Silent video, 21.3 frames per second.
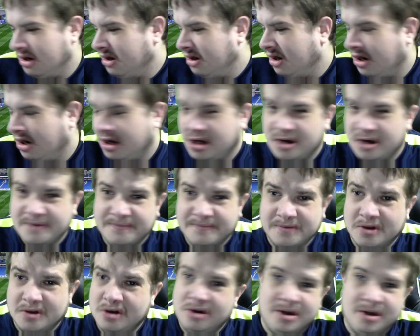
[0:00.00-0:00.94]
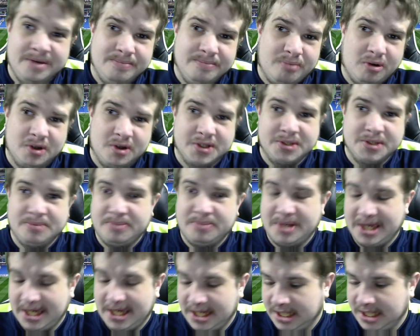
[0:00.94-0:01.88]
Half time,
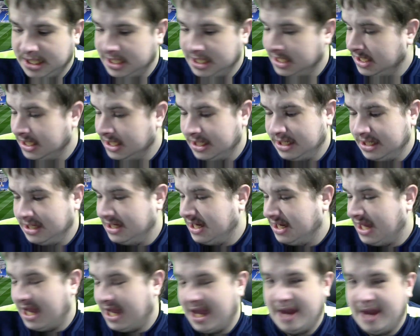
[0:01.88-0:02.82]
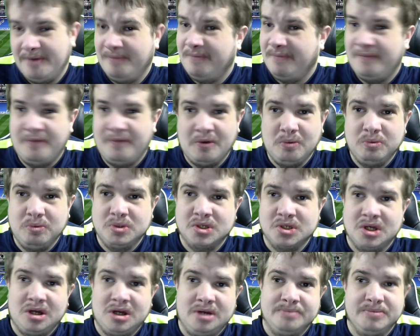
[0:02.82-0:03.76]
possibly, and full
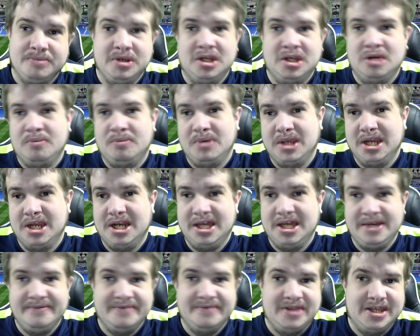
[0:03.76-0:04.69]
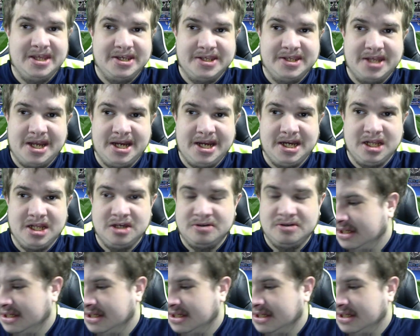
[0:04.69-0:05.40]
time, you know, when you're leaving the stadium.